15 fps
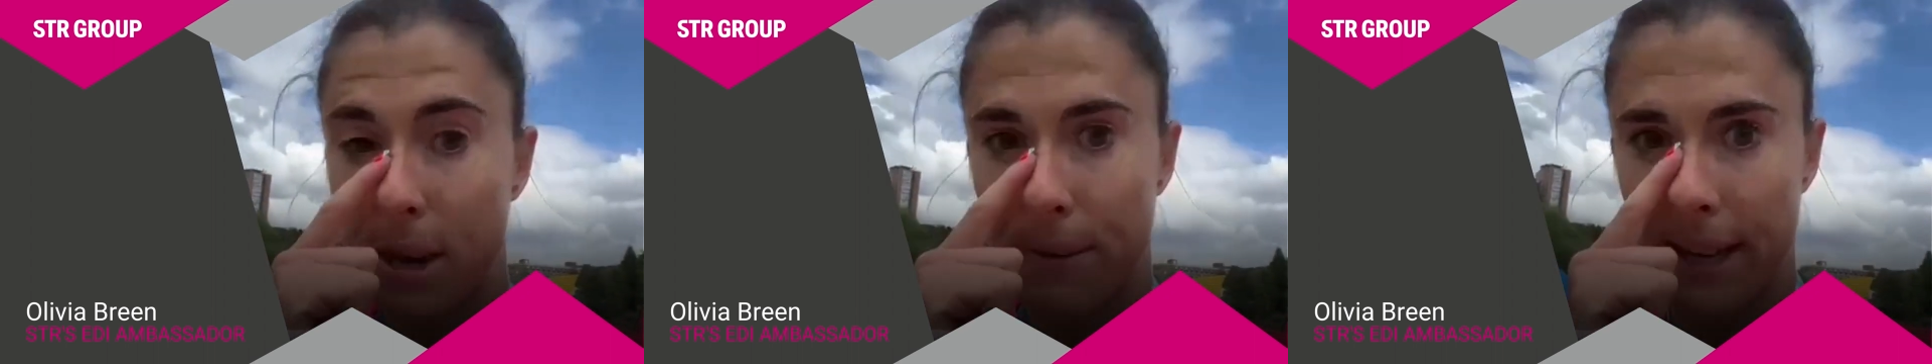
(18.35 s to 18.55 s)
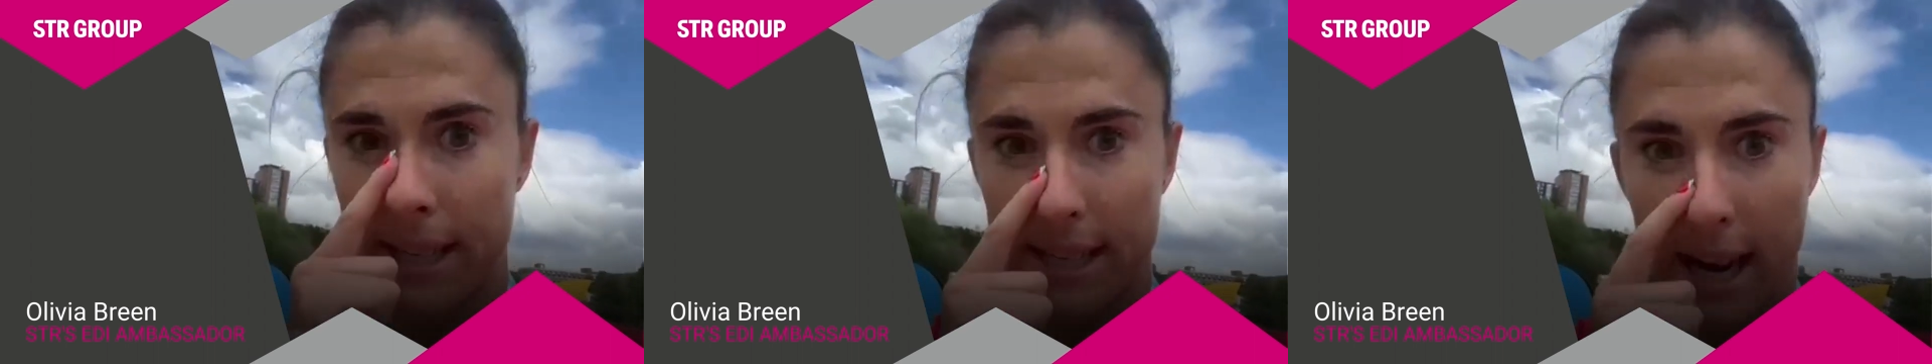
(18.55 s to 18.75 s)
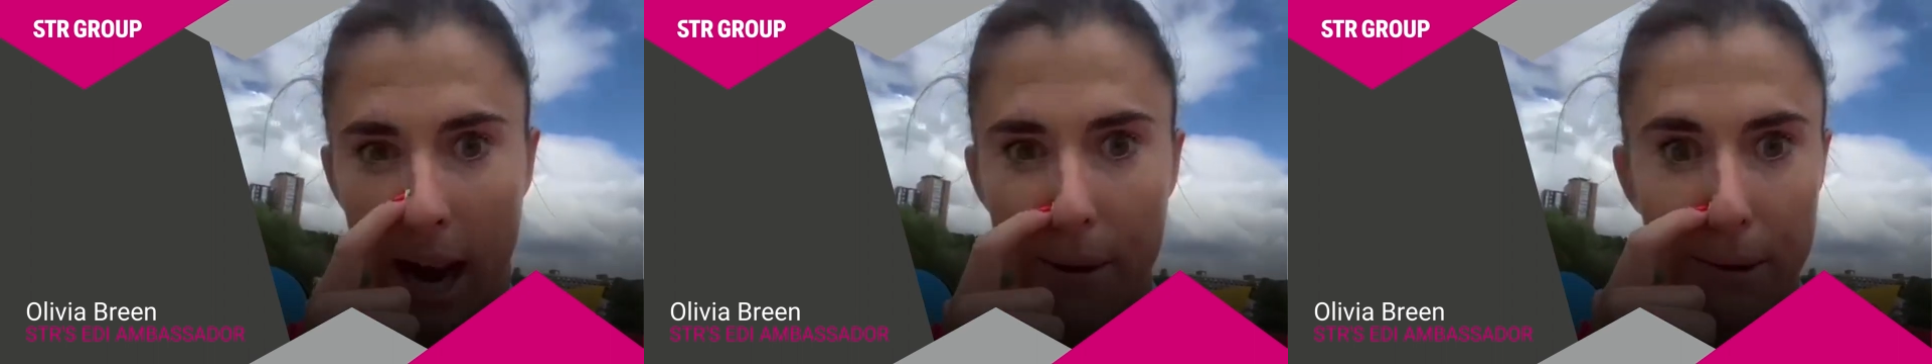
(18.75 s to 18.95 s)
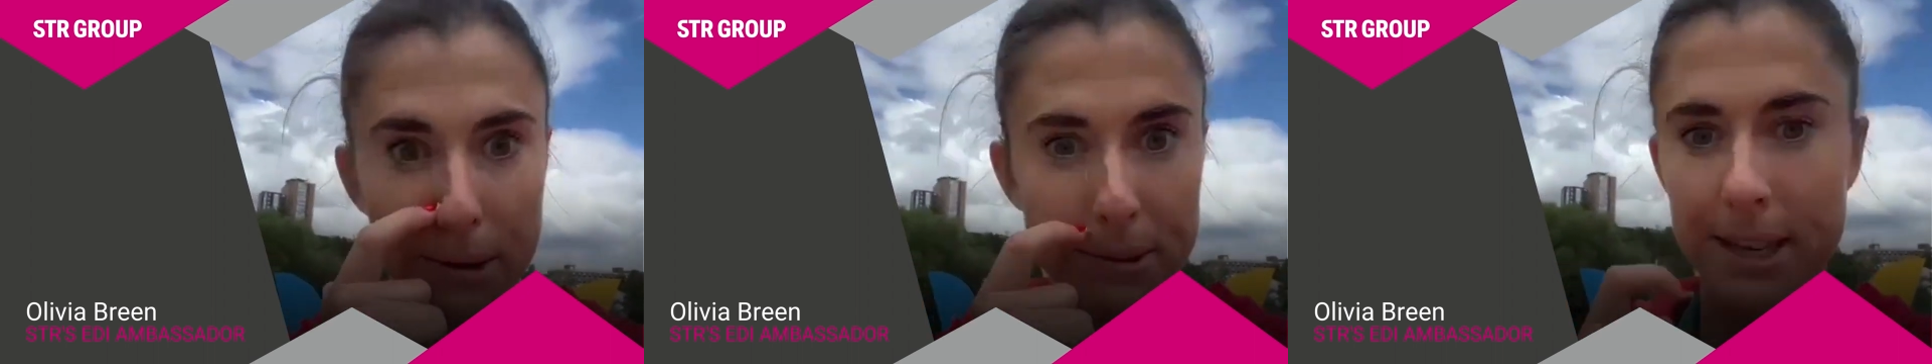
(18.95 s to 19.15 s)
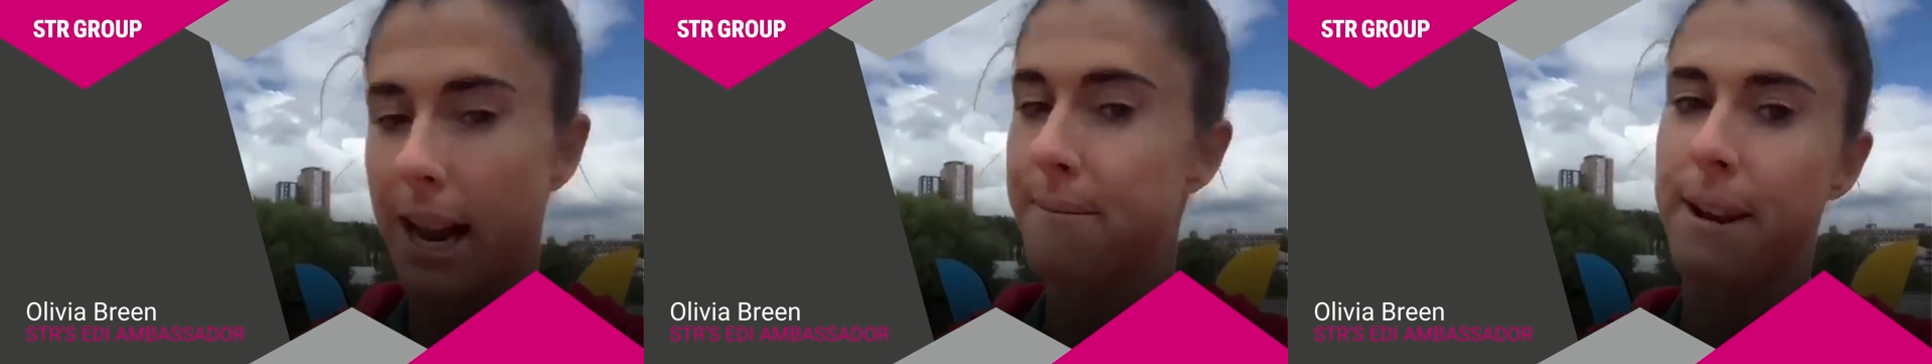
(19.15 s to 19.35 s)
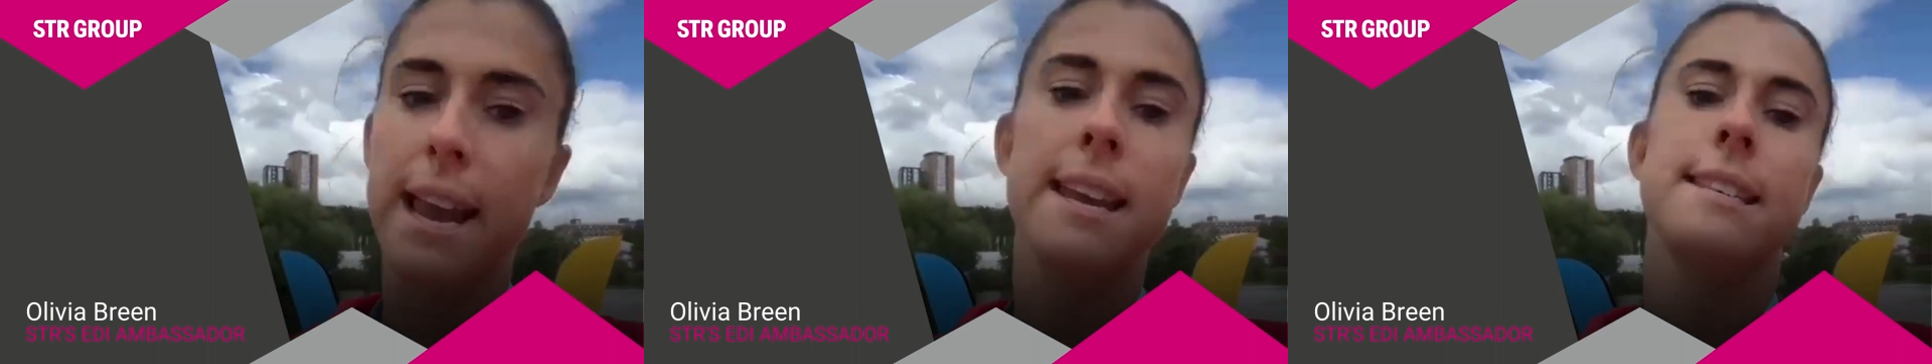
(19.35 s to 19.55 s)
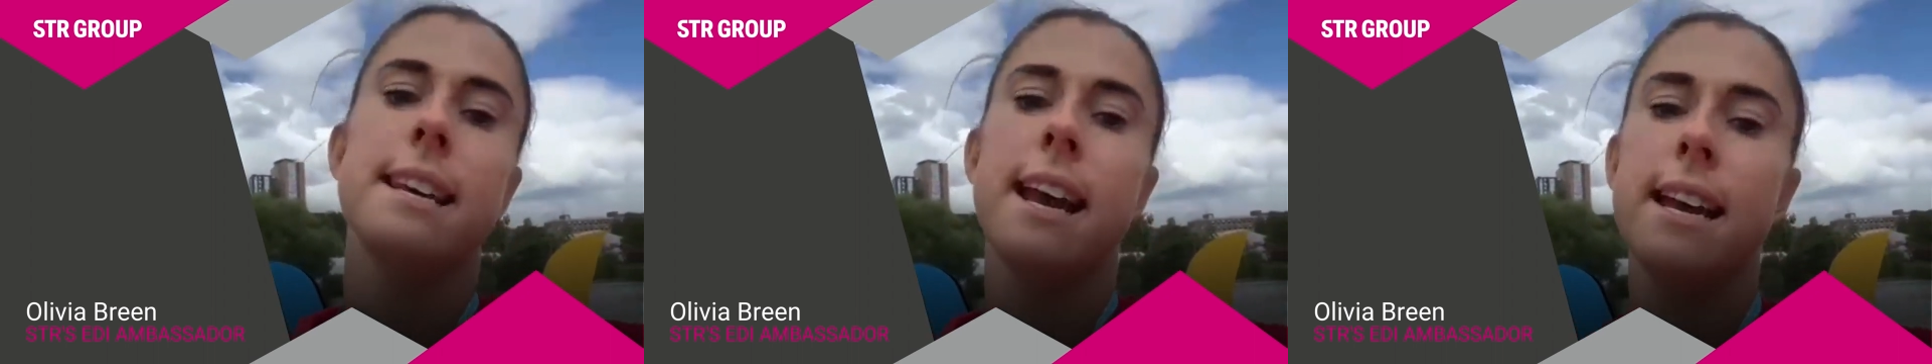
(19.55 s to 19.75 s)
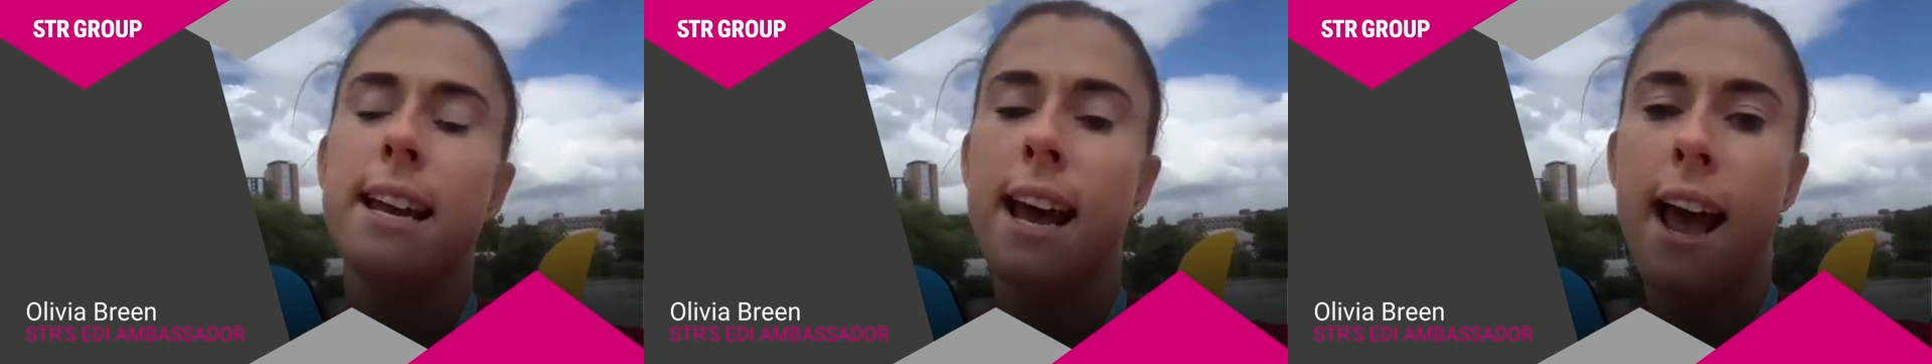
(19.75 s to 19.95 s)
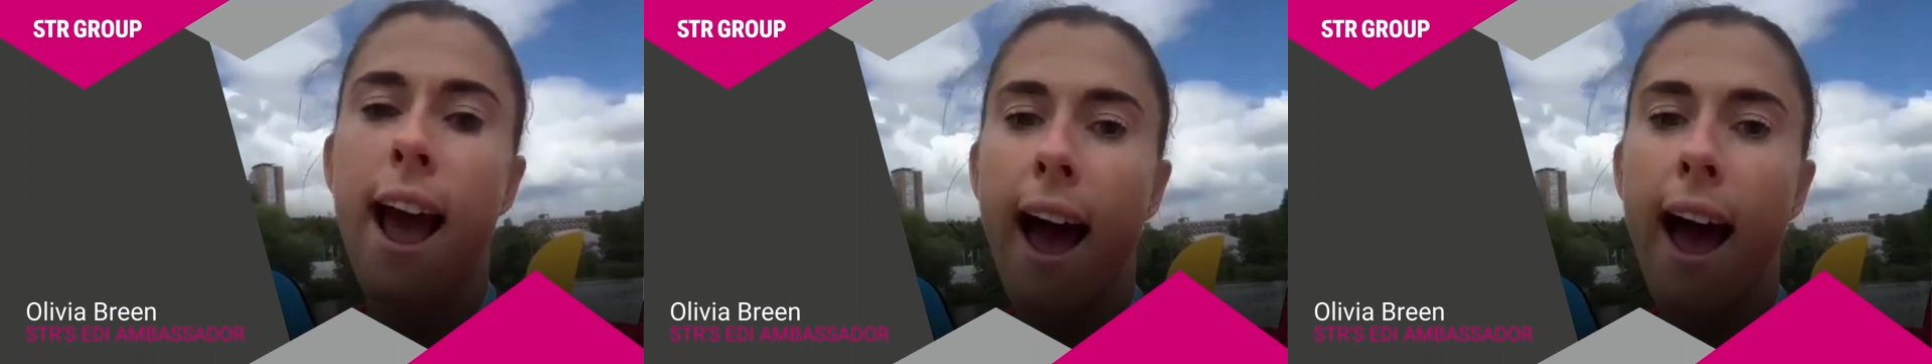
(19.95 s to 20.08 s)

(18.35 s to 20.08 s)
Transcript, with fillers: weeks ago, which was amazing.